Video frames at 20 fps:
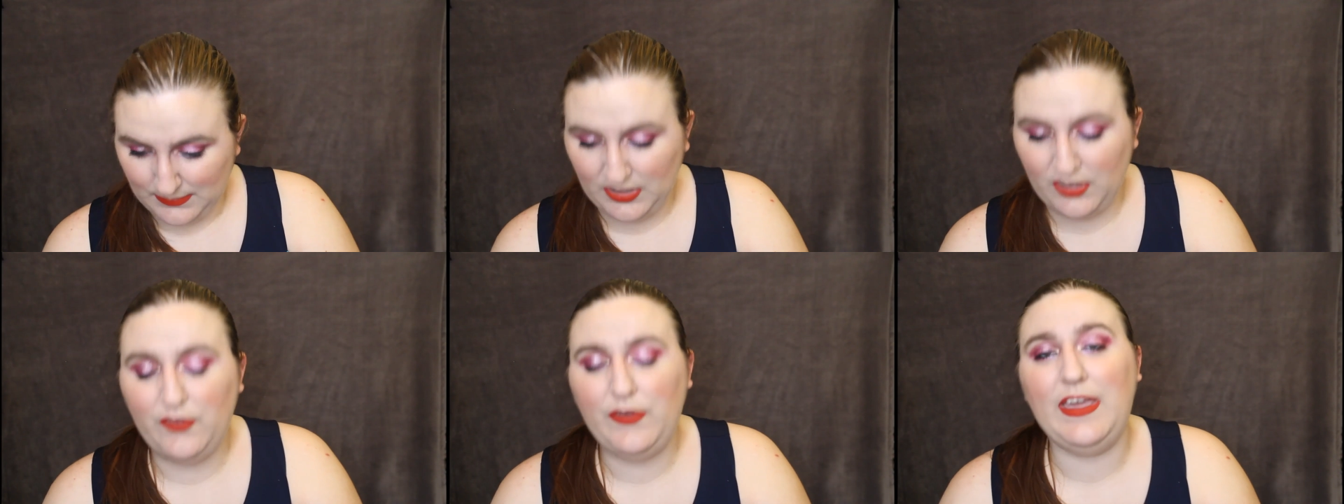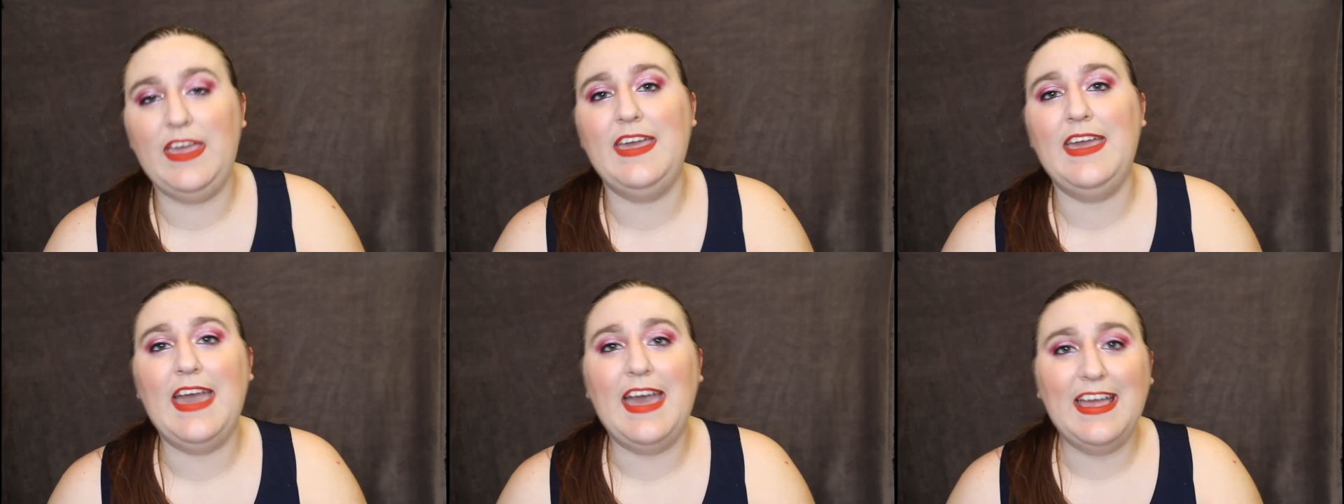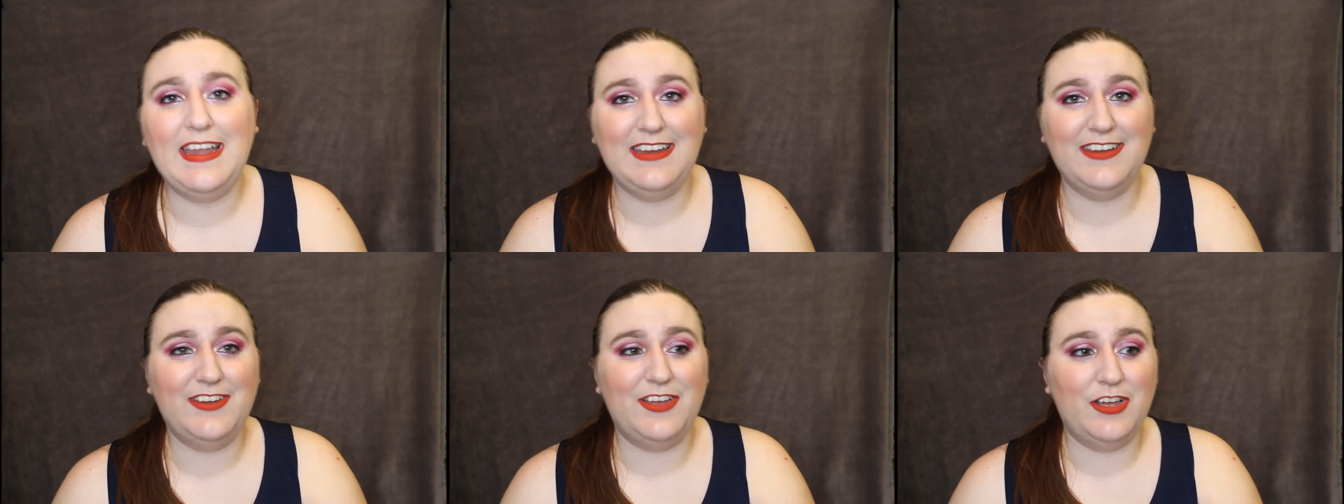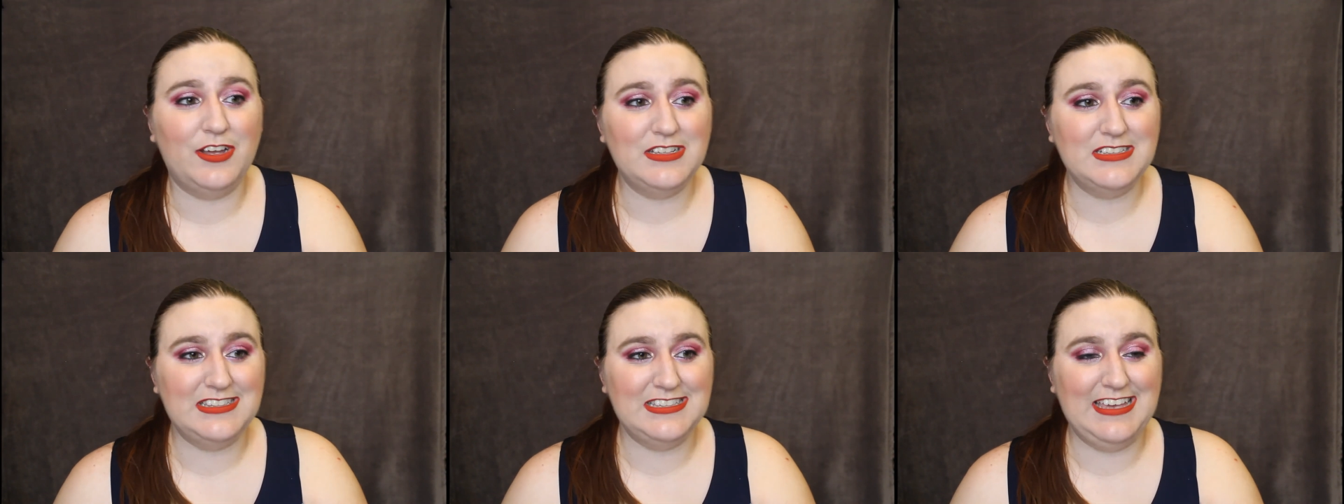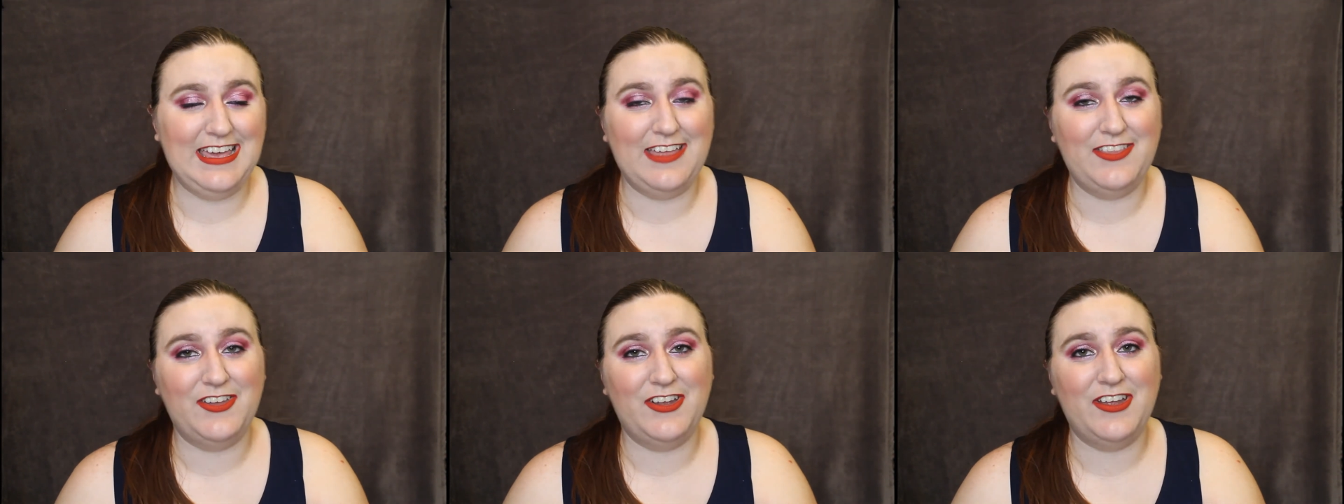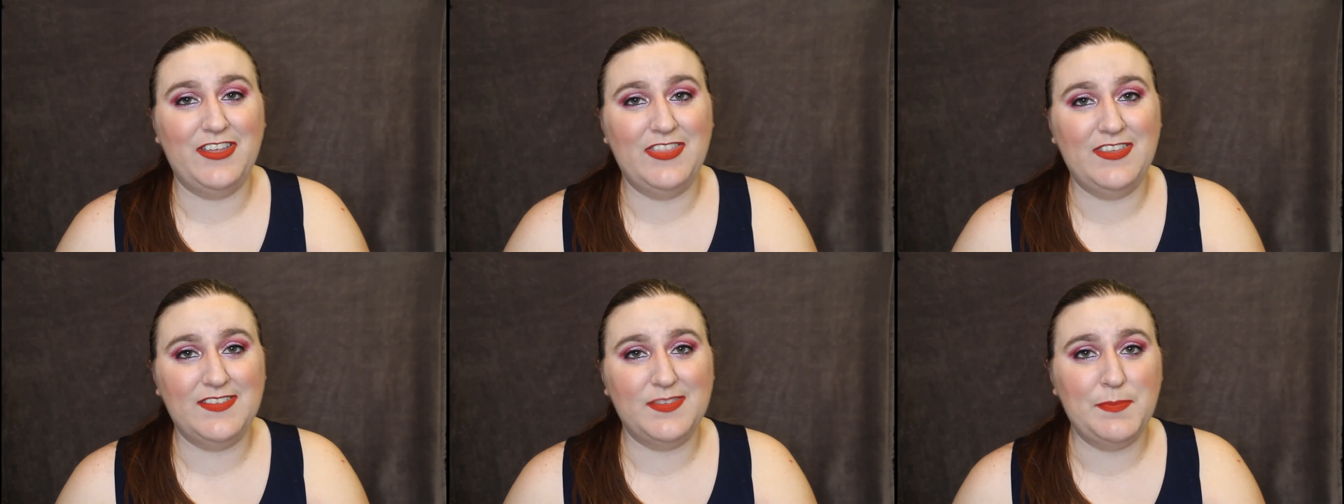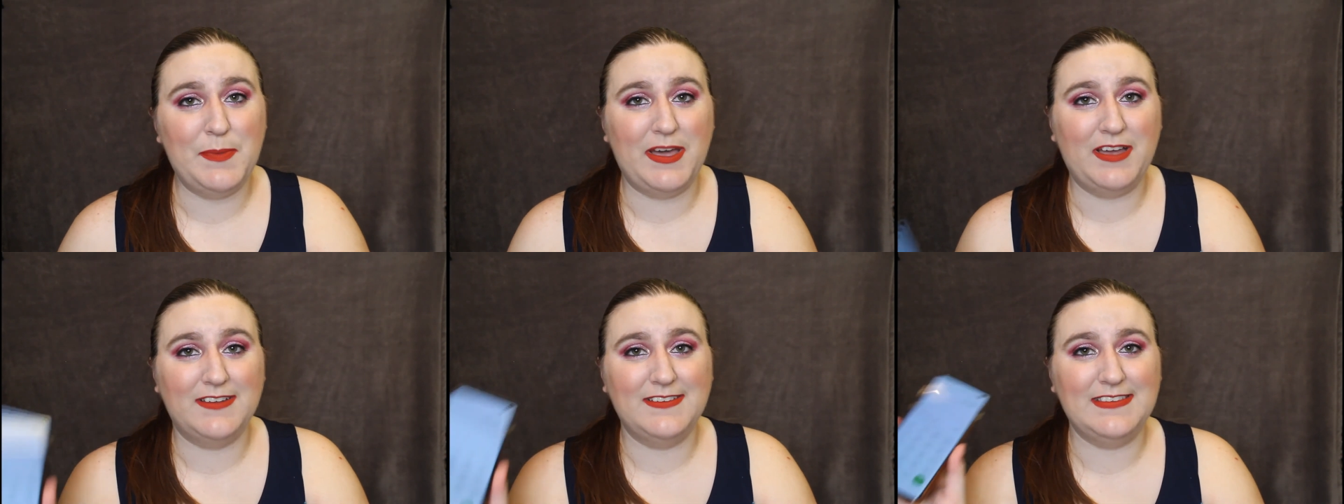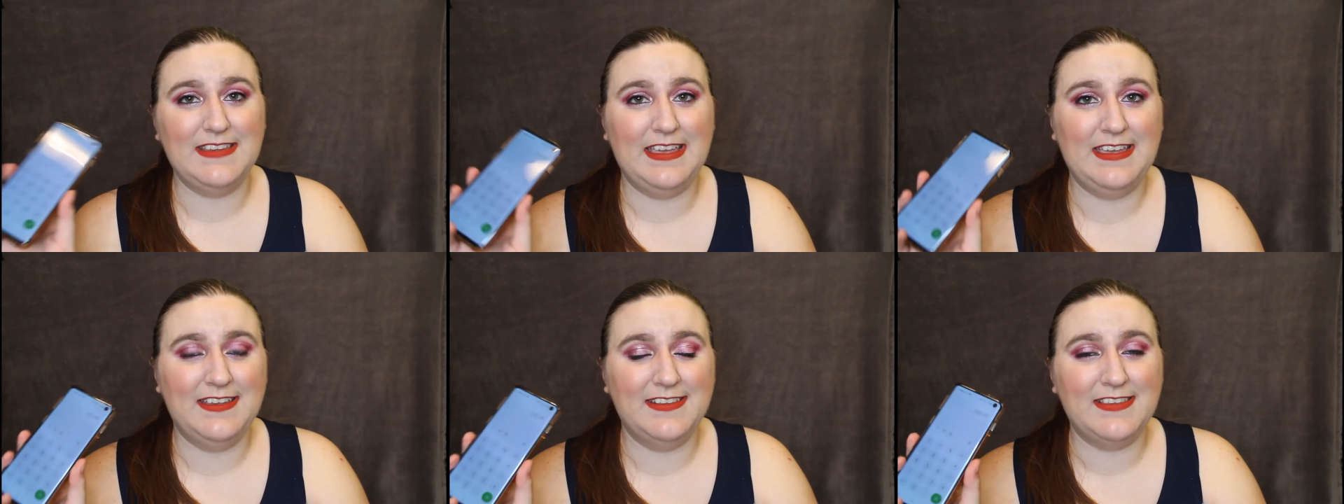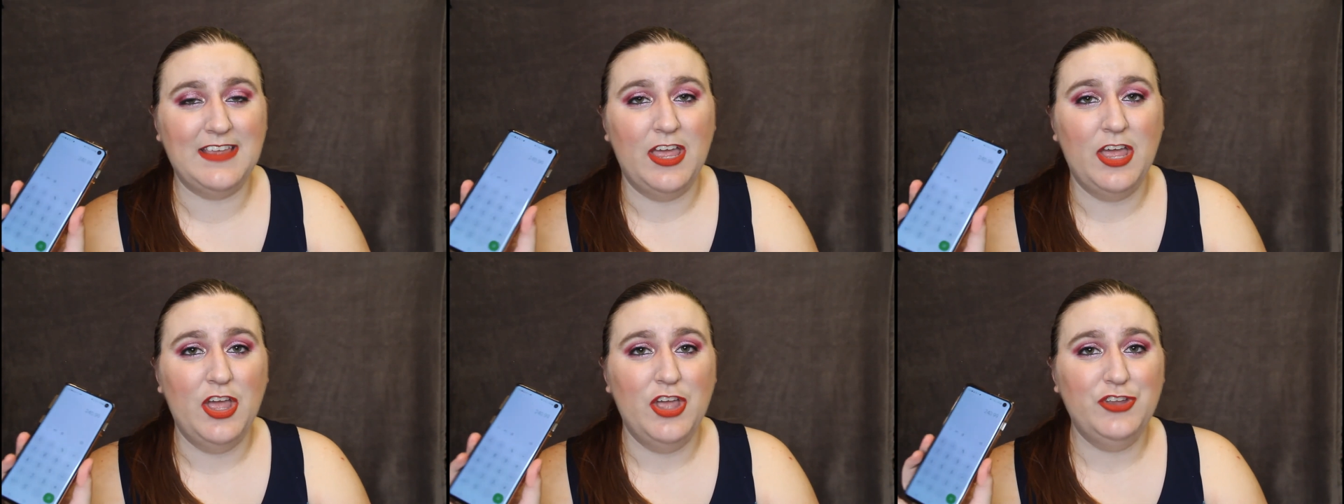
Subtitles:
Okay, added all together, this box is